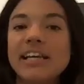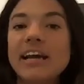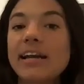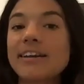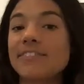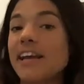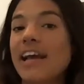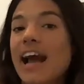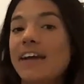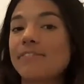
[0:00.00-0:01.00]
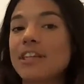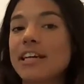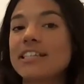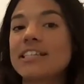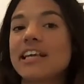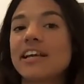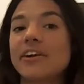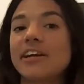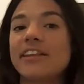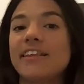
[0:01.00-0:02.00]
kind of like advertising
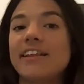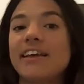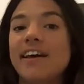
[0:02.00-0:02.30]
or anything like